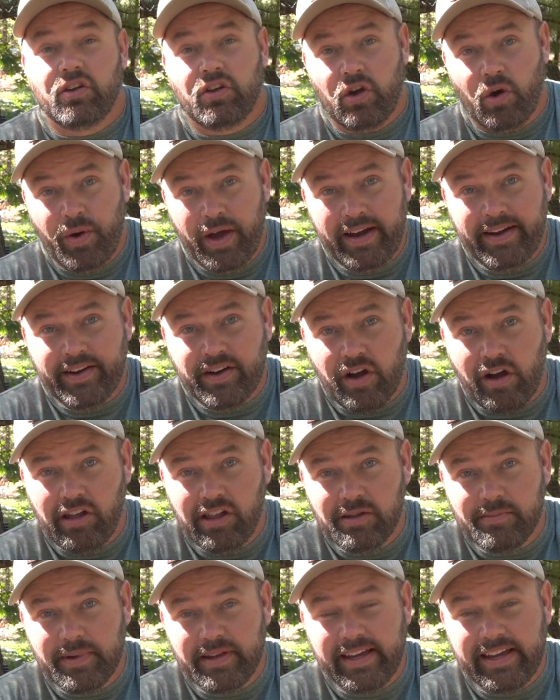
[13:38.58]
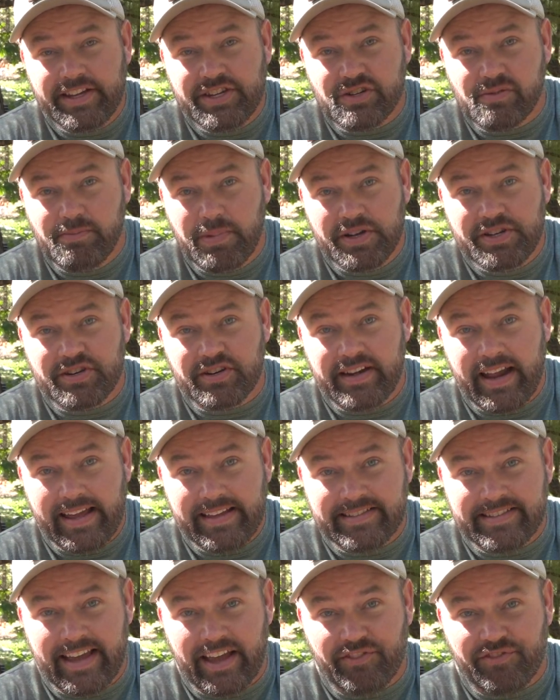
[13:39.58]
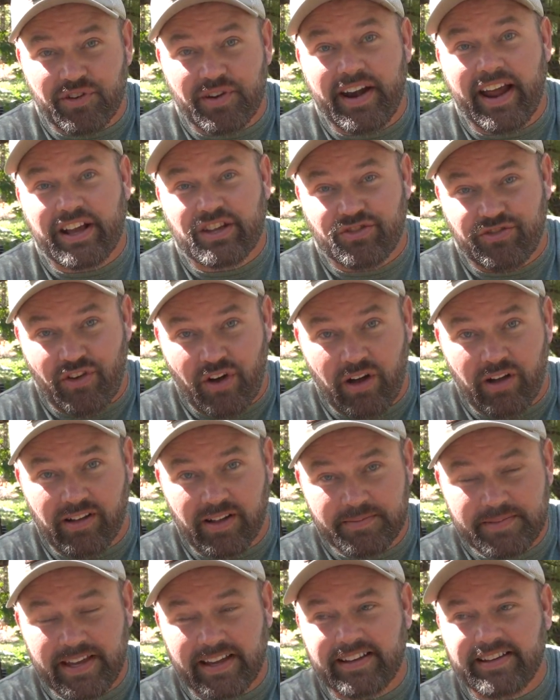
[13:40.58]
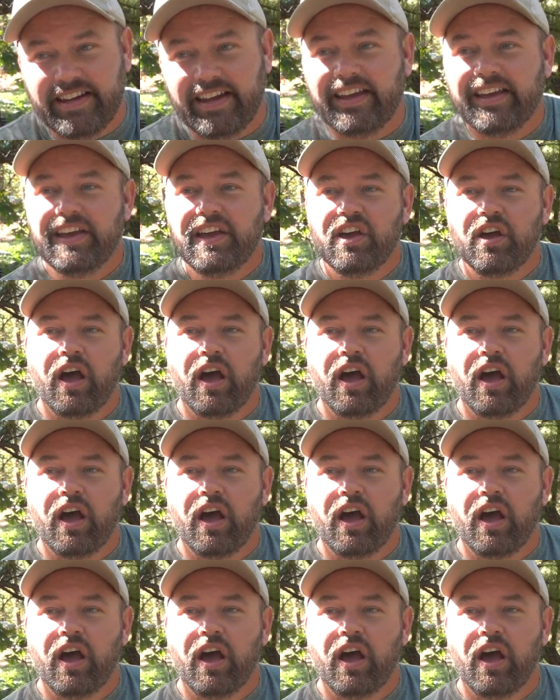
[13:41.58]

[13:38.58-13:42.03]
go ahead and call them and get your butcher date set for next fall. I'm telling you.